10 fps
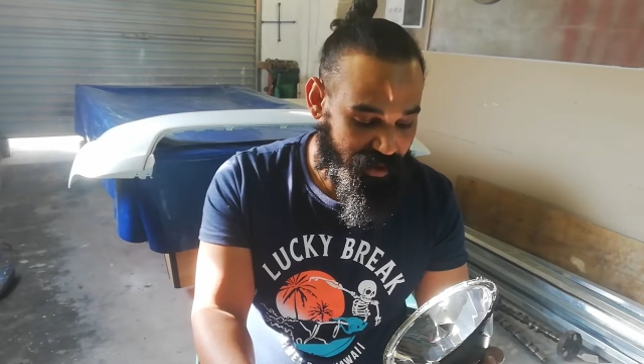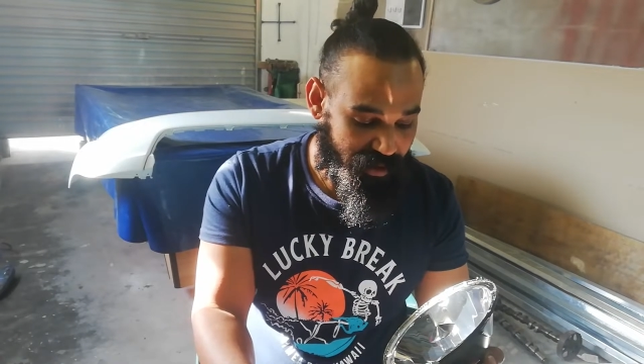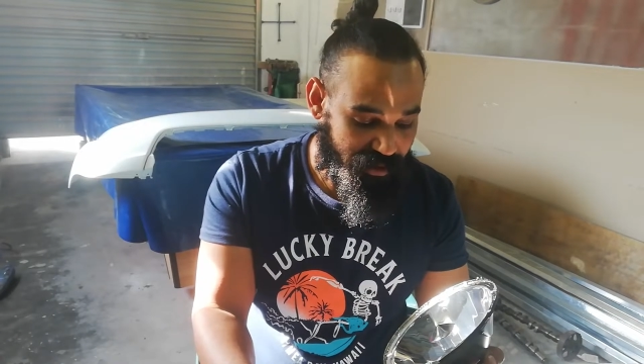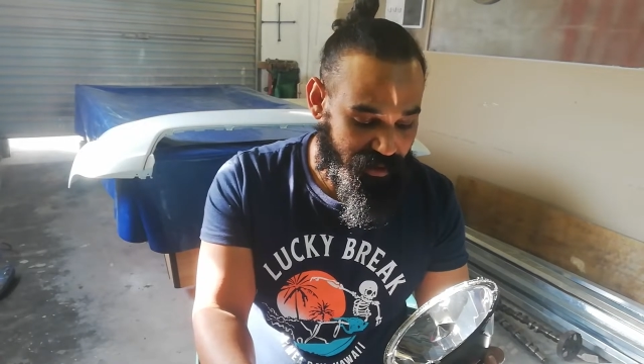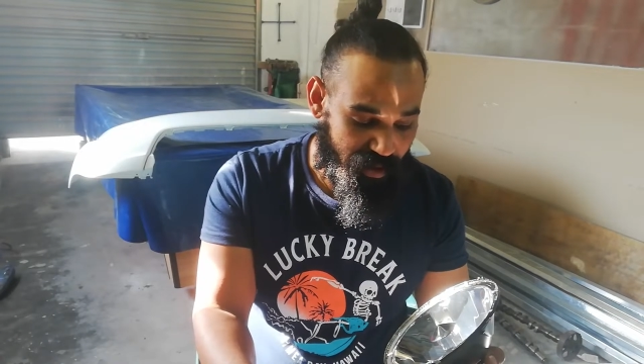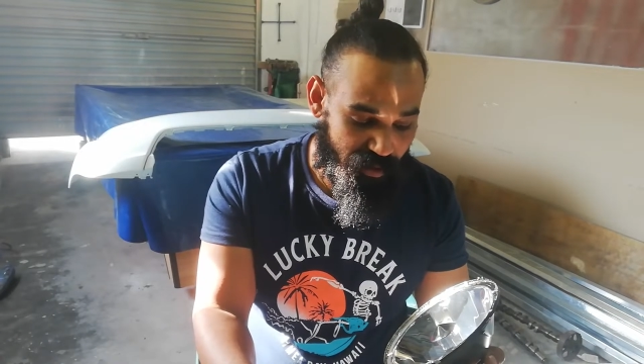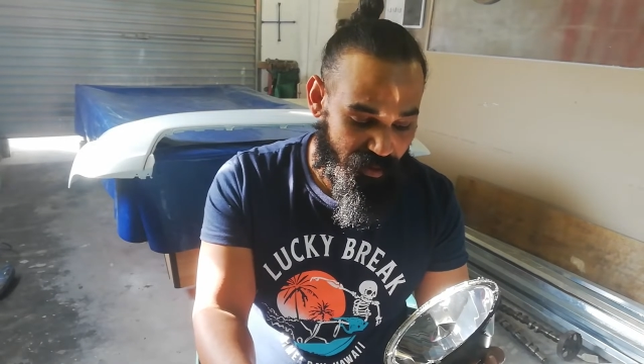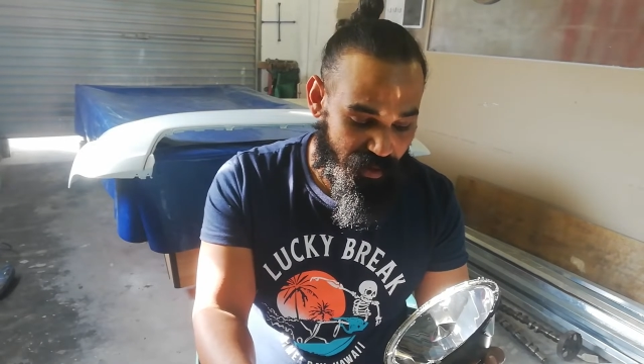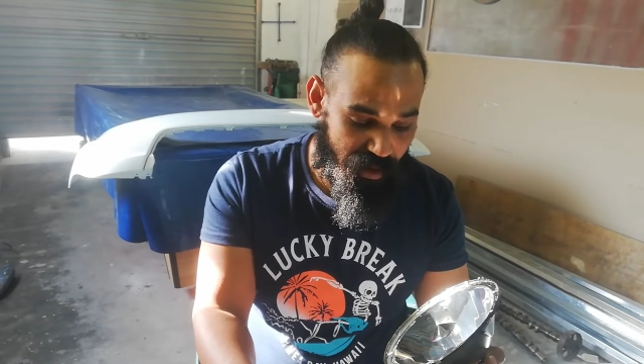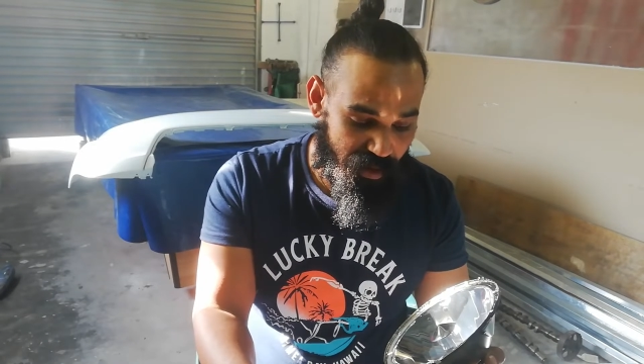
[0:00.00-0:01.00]

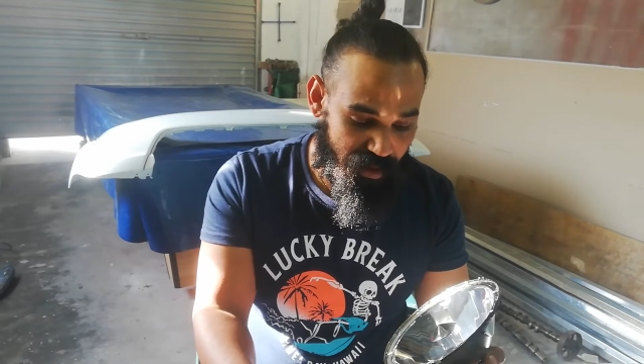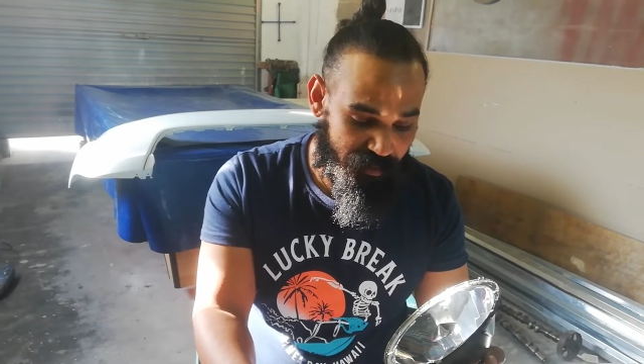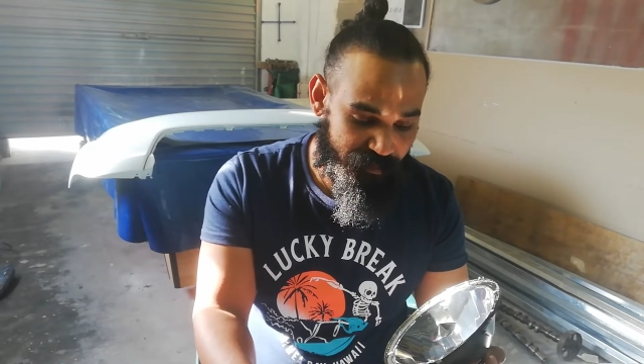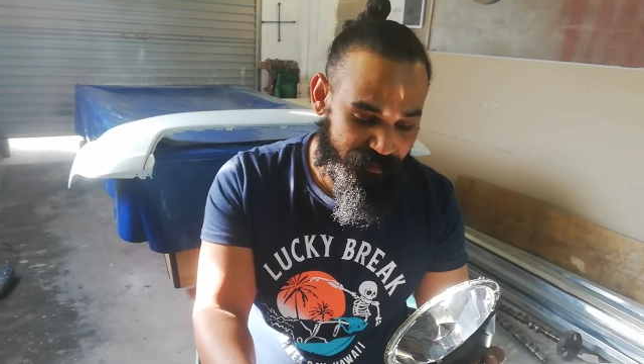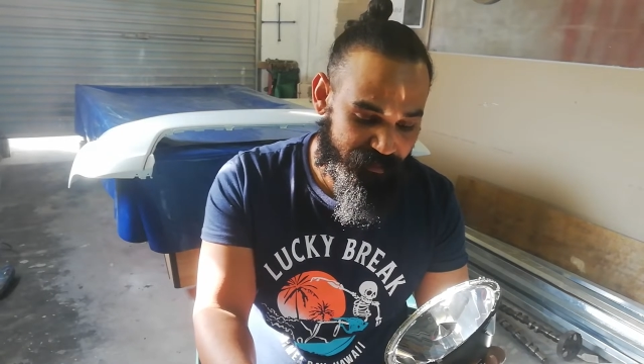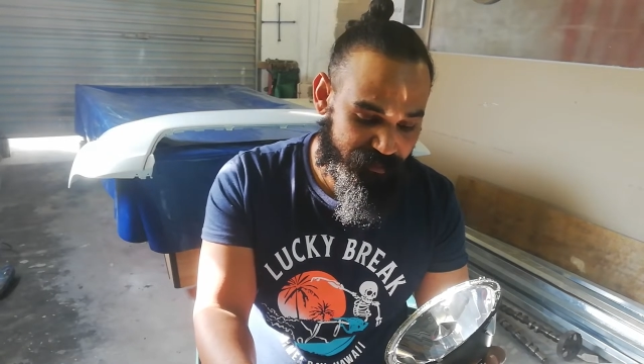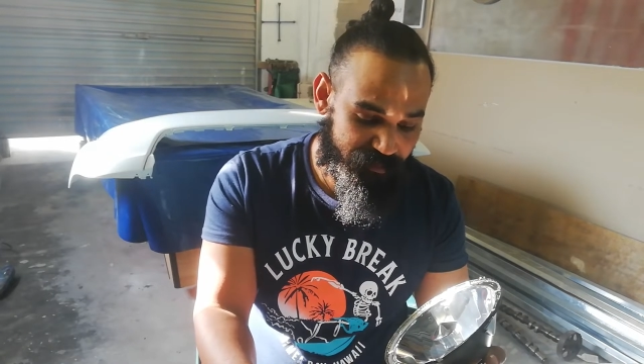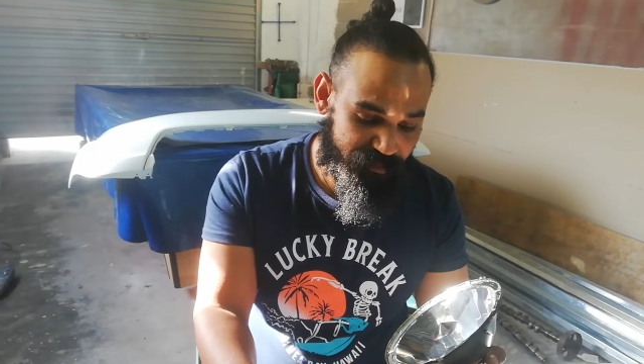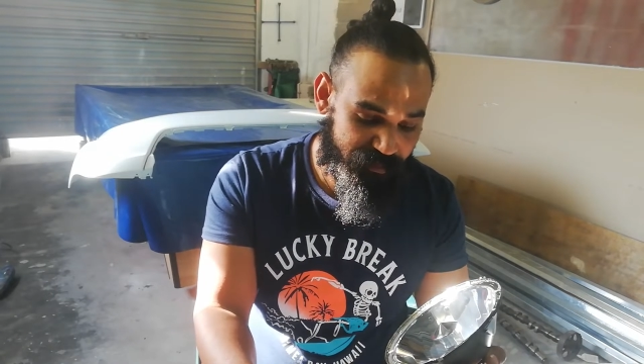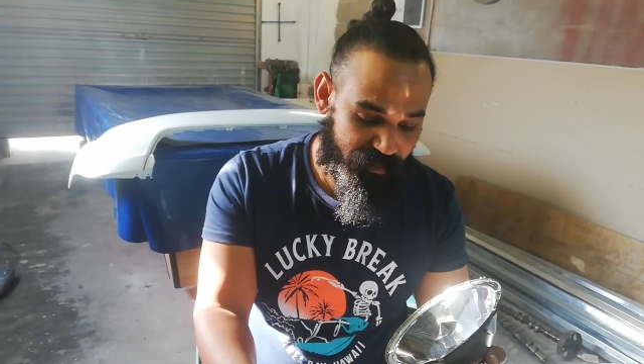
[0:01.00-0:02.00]
So
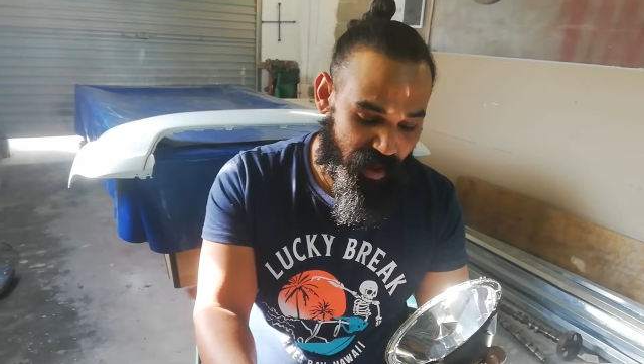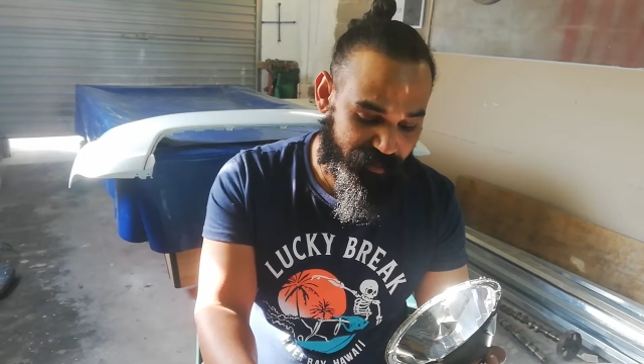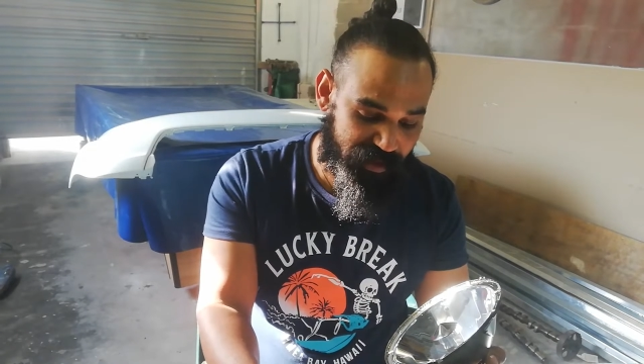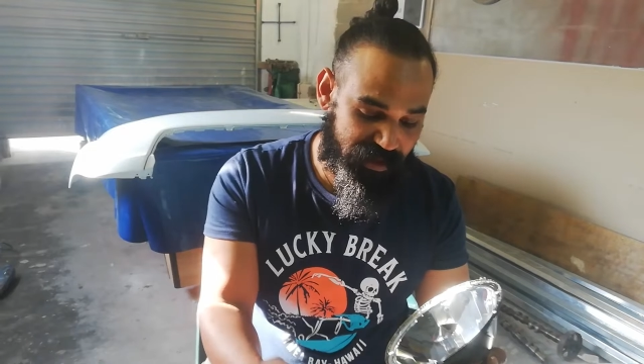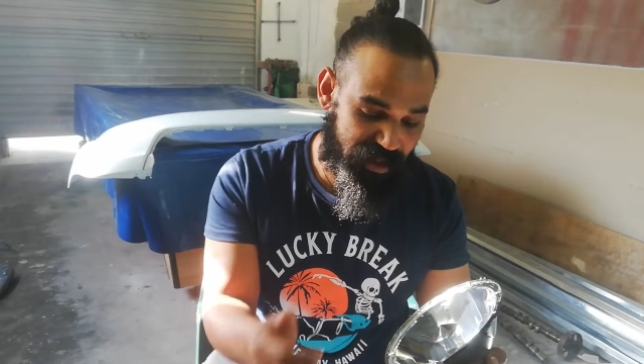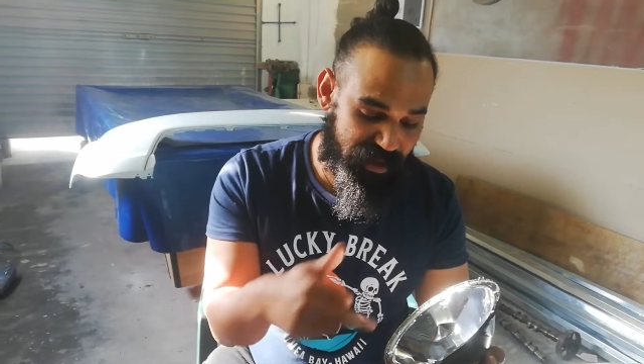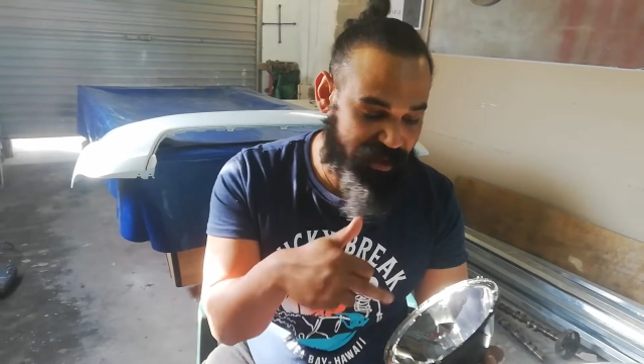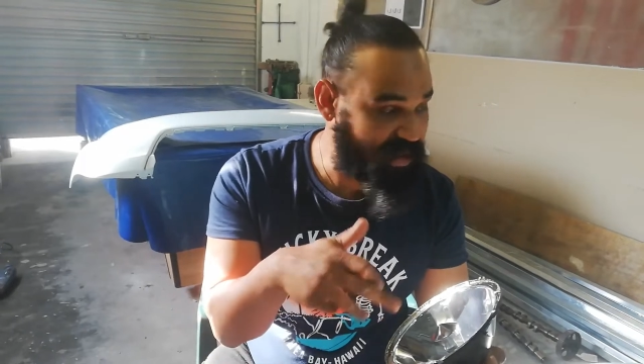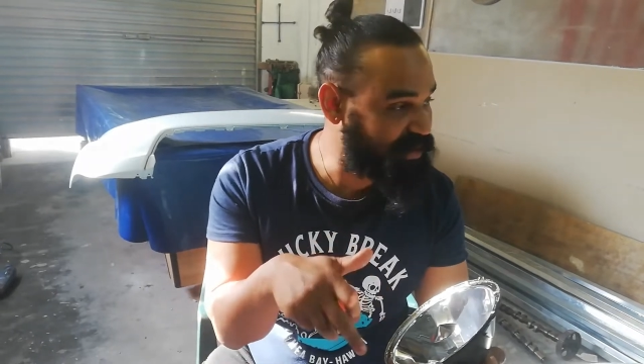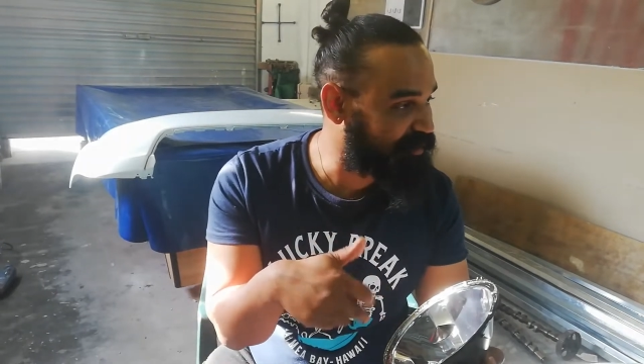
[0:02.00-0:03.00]
I'm just gonna
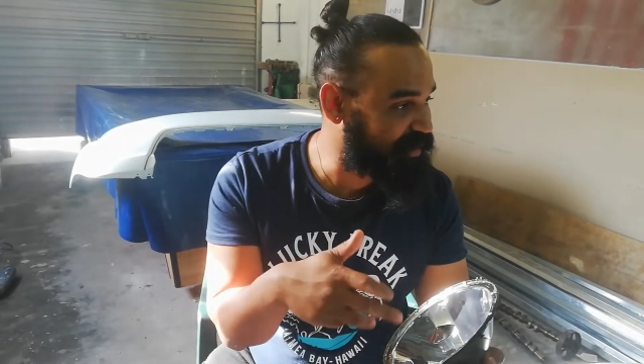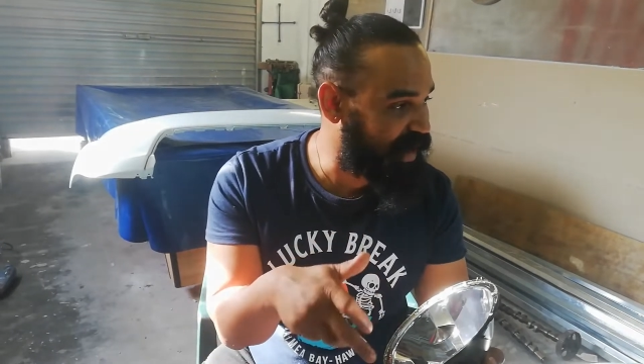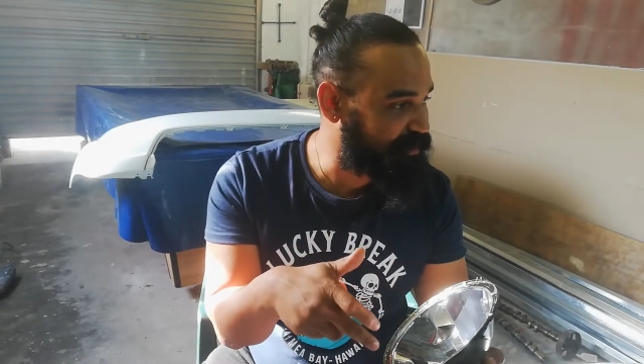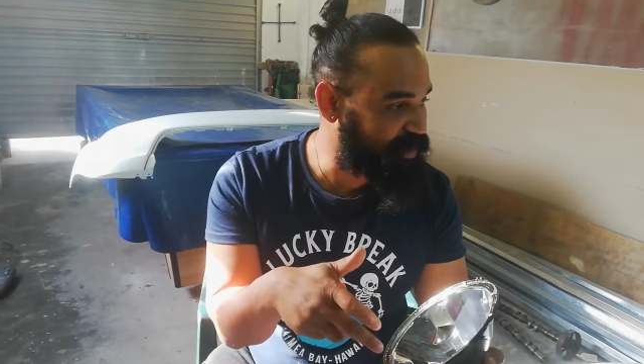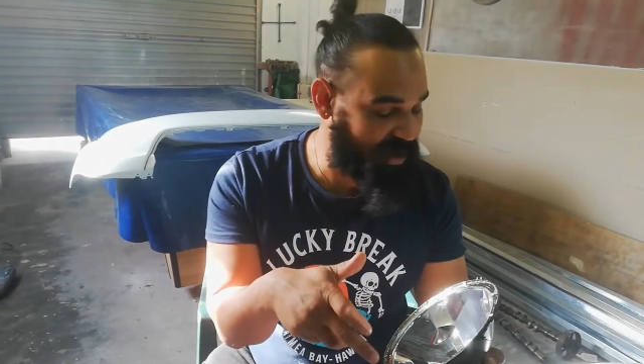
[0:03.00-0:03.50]
take some time to